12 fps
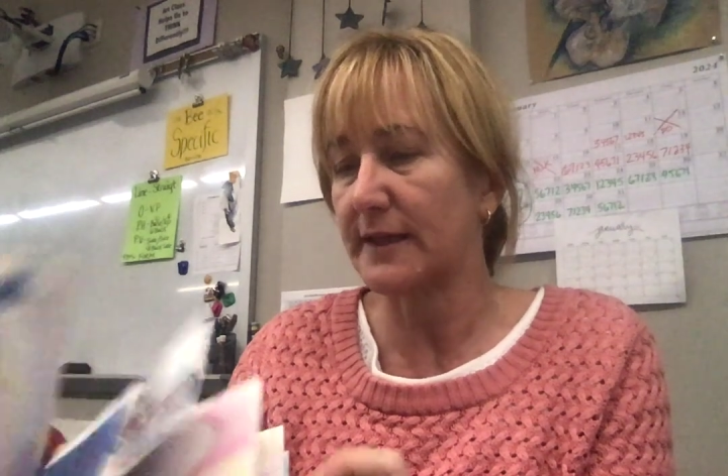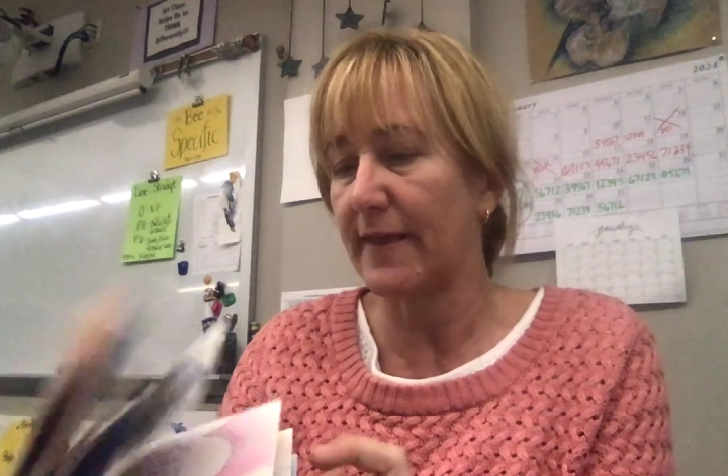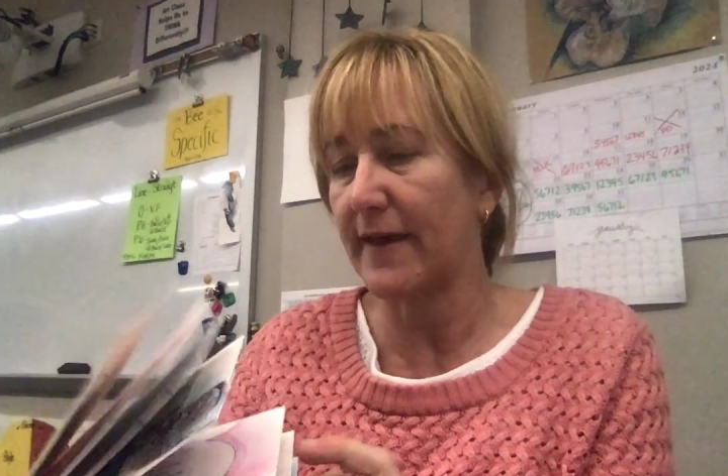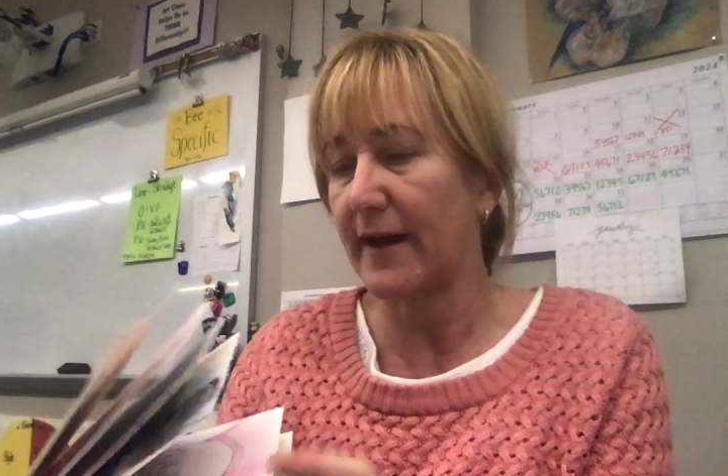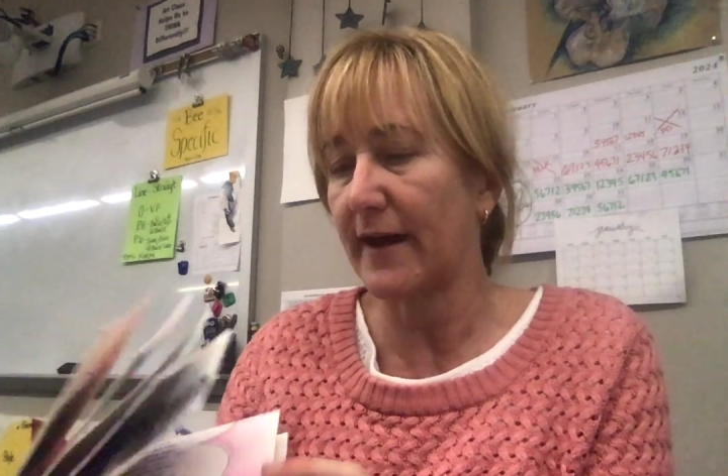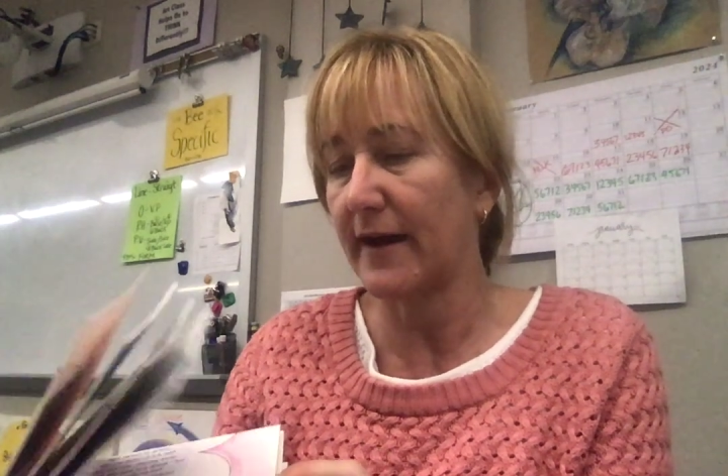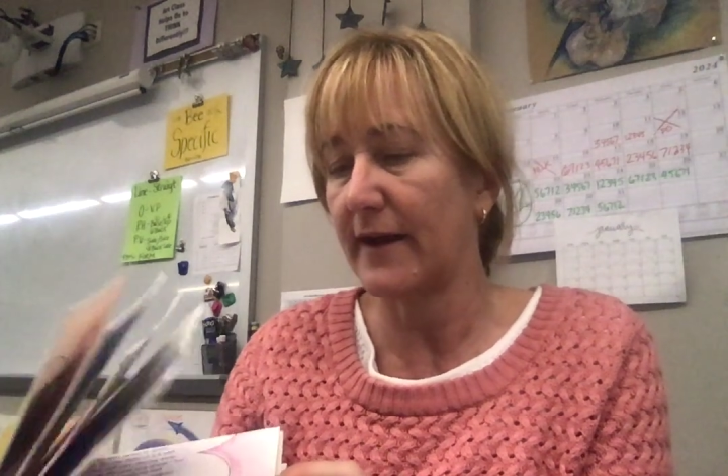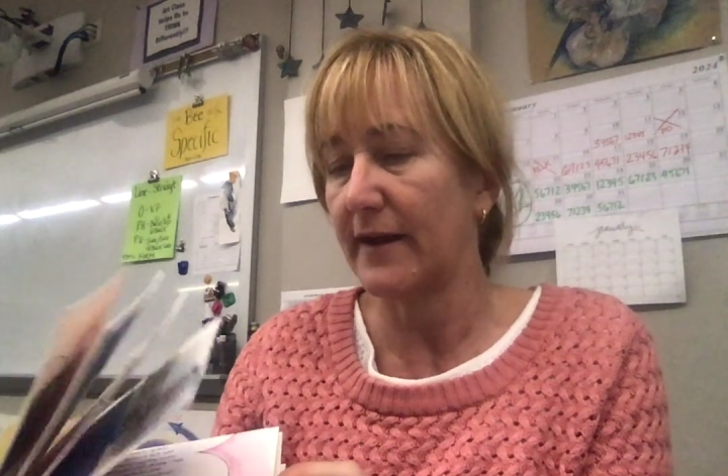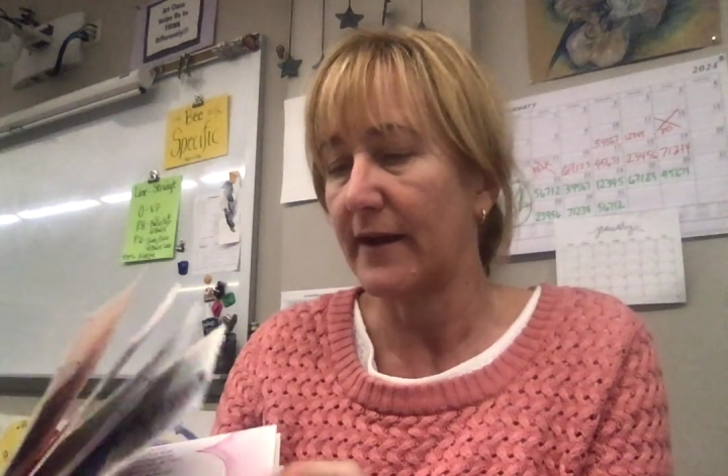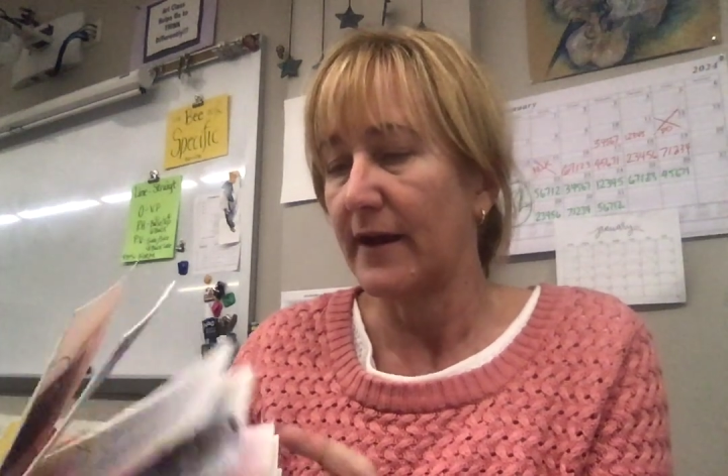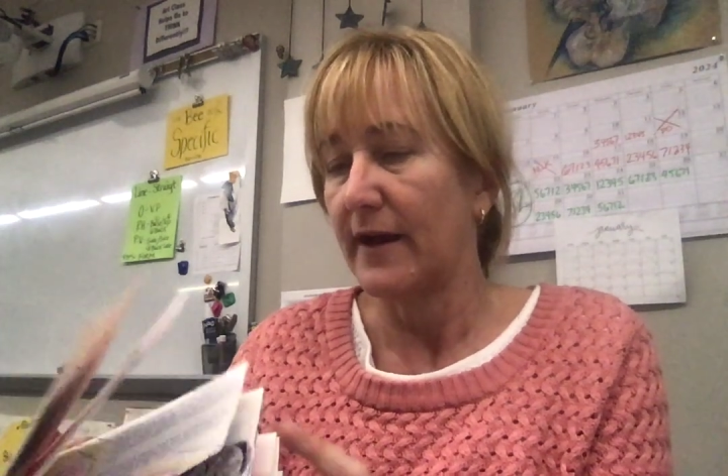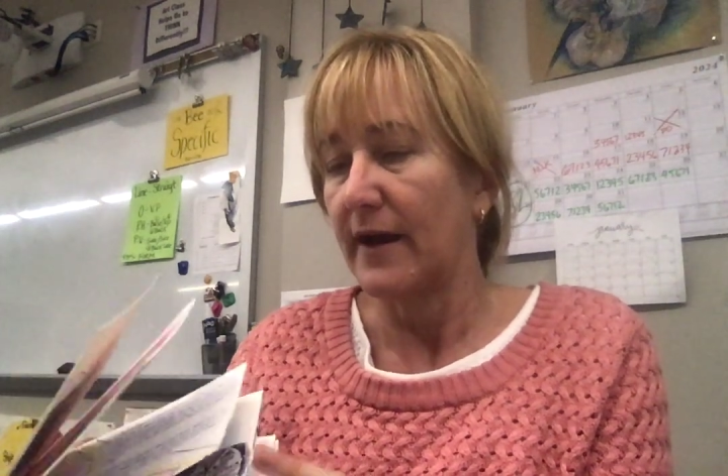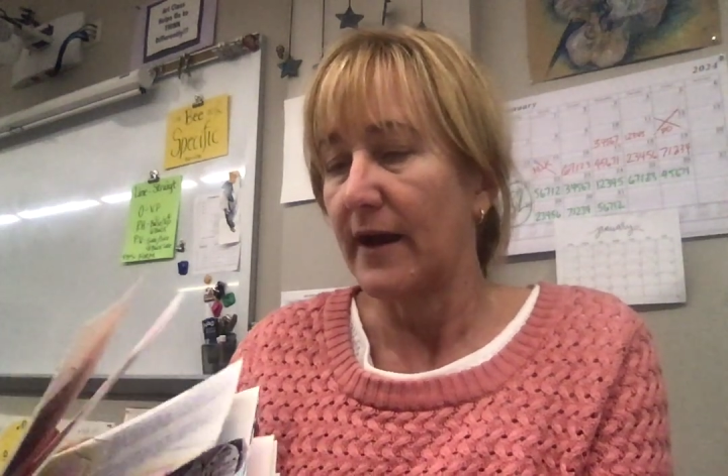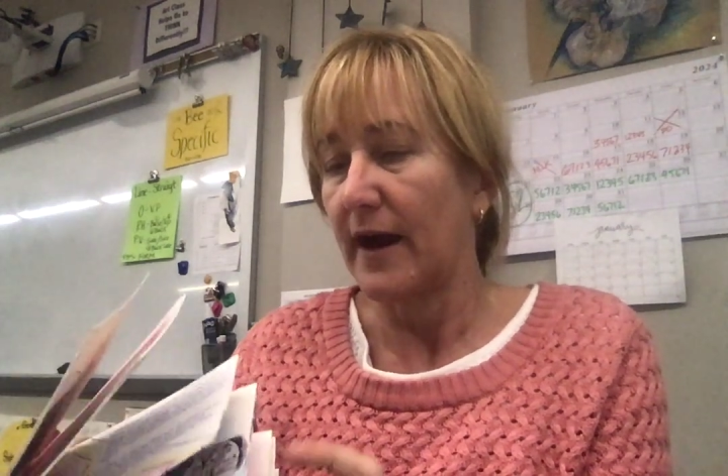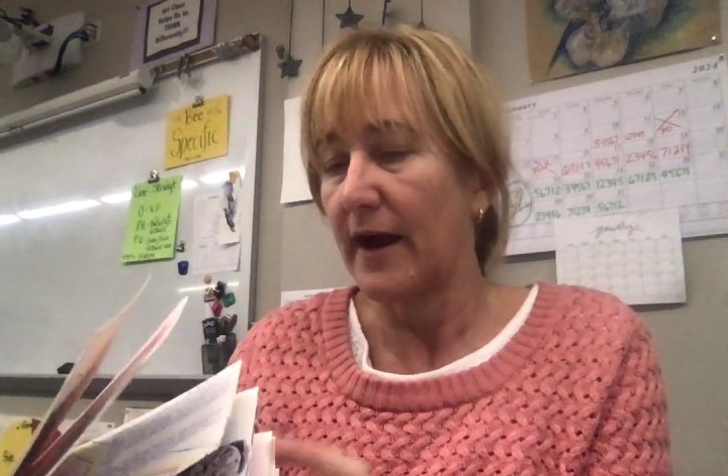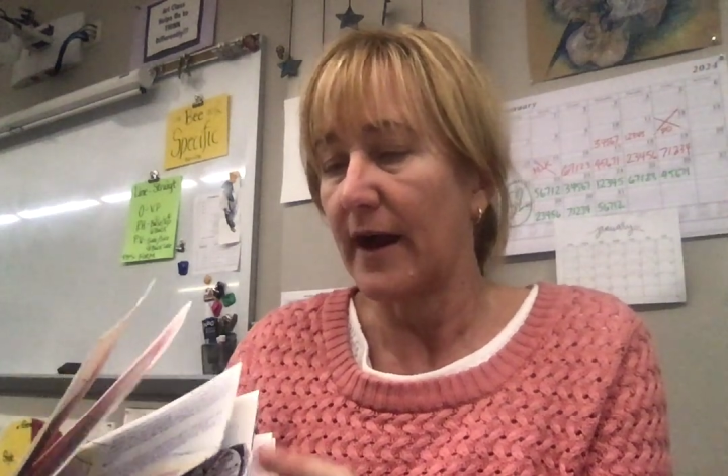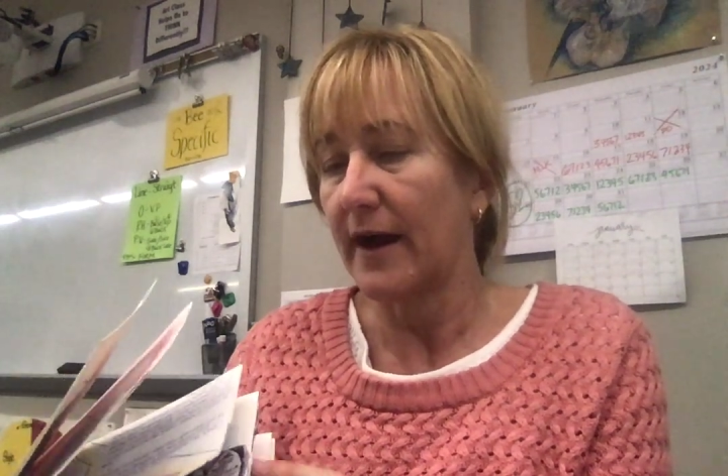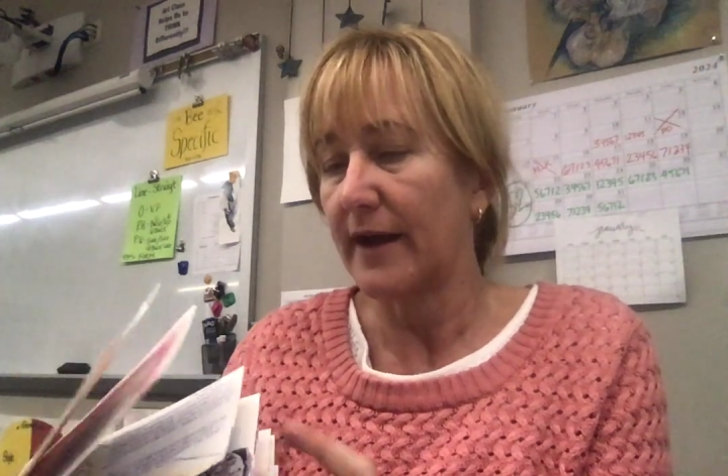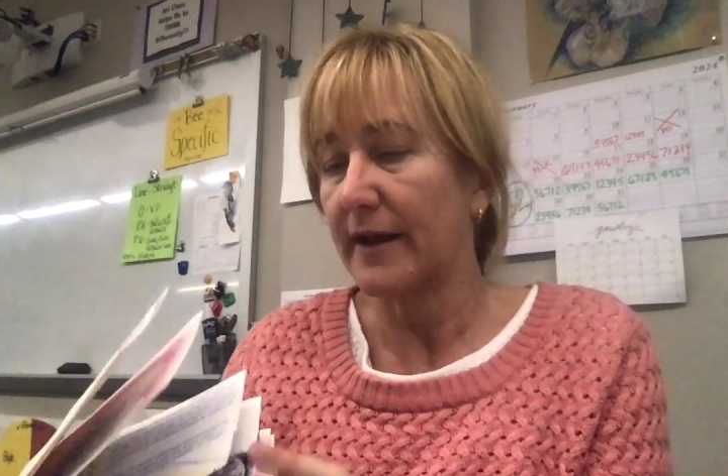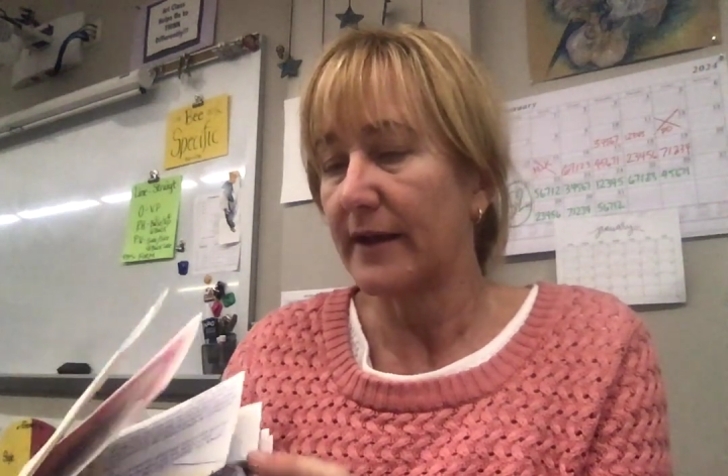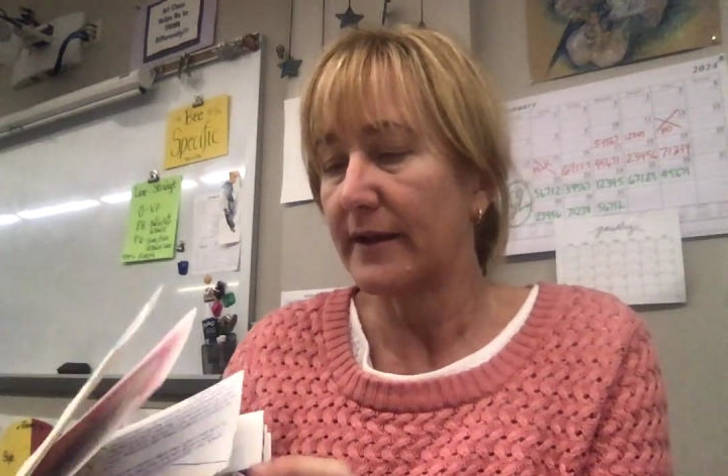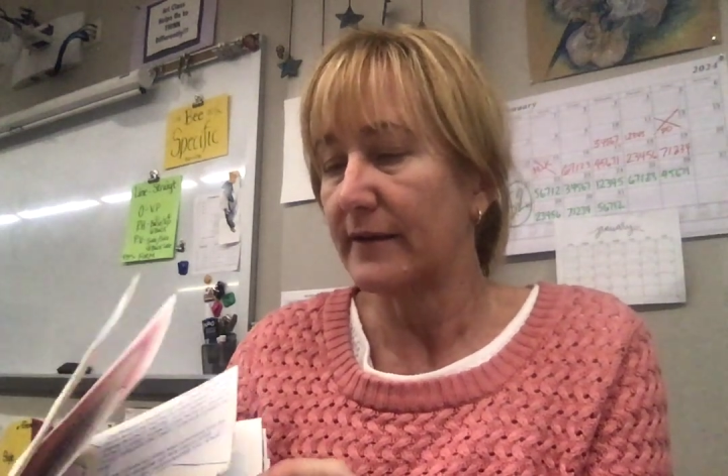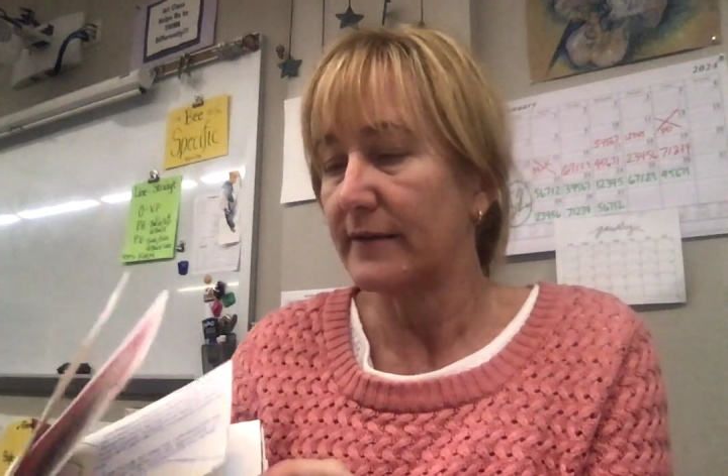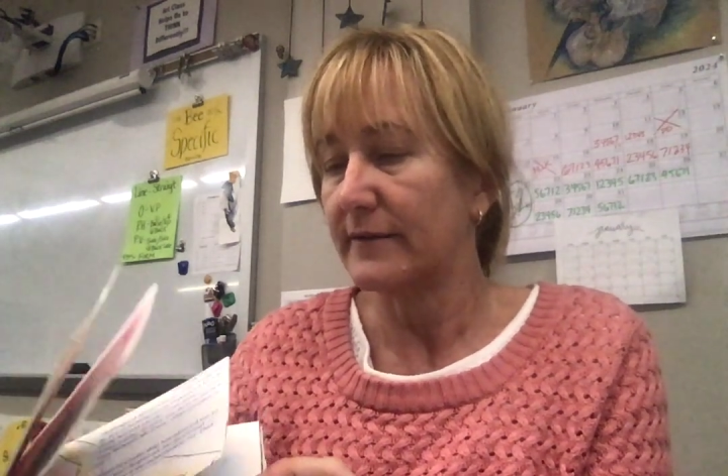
that I